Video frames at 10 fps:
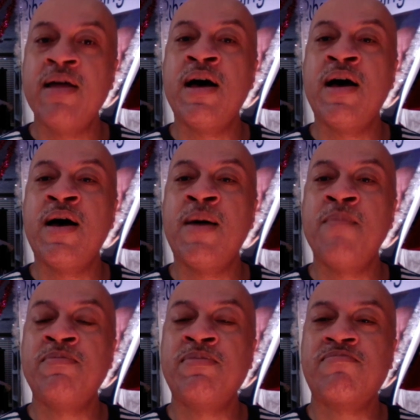I
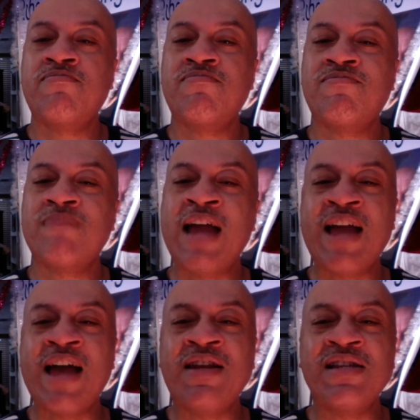
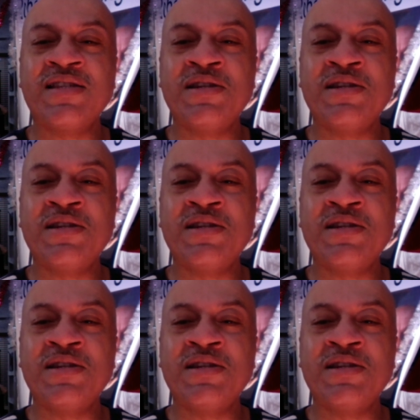got this